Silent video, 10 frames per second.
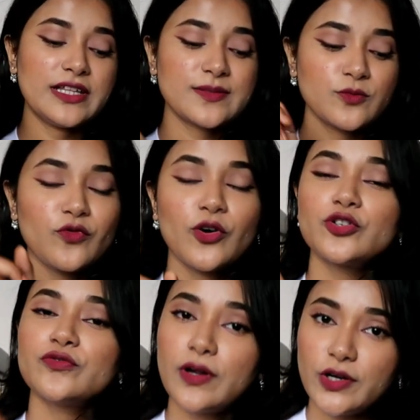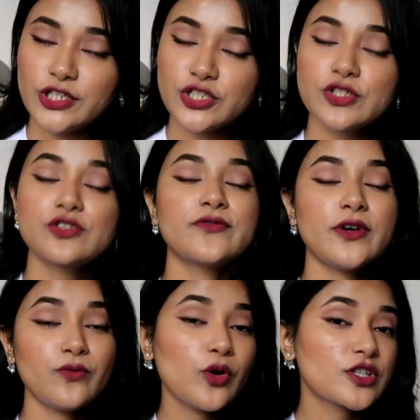let's move on to foundation. So if
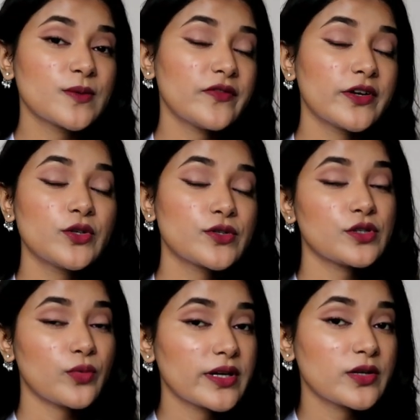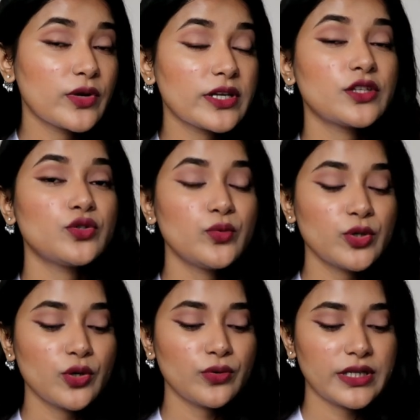you have watched my videos in 2020, you
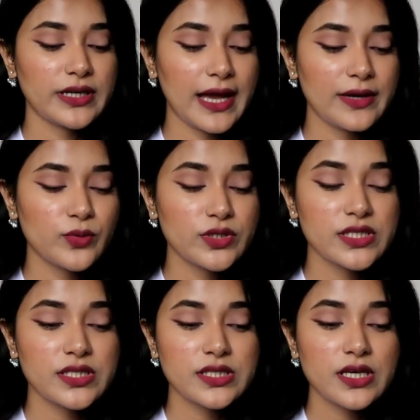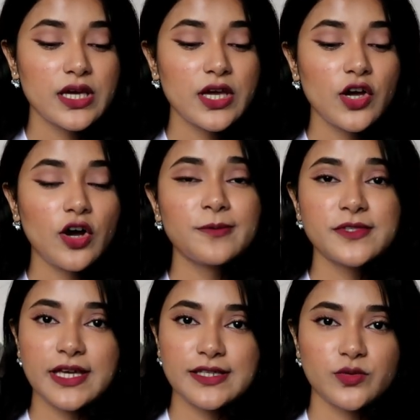would know that I was
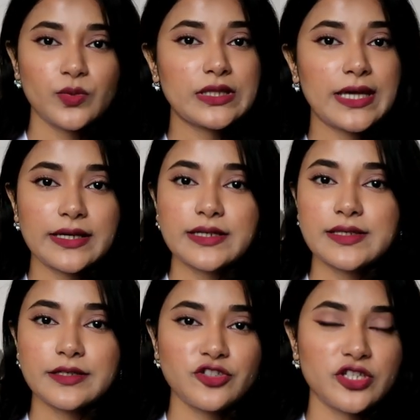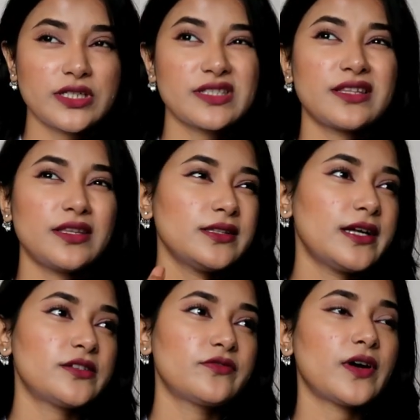obsessed with Nykaa Skin Genius. I think
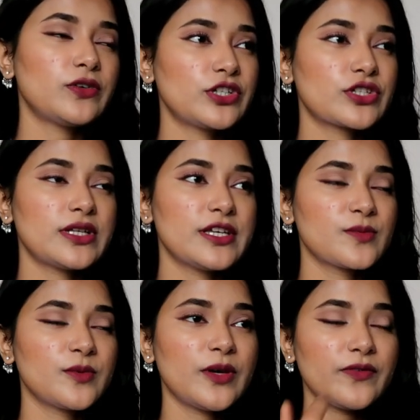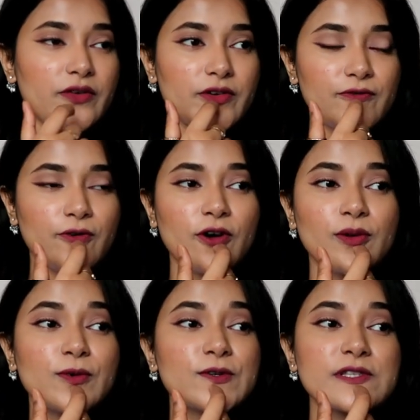that foundation has been my favorite for
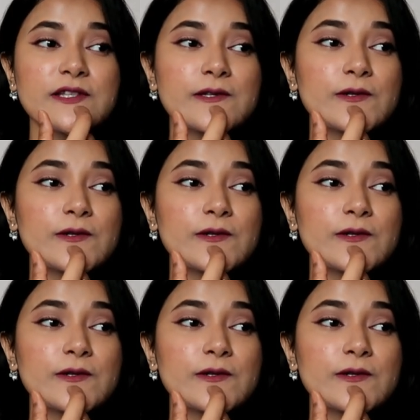almost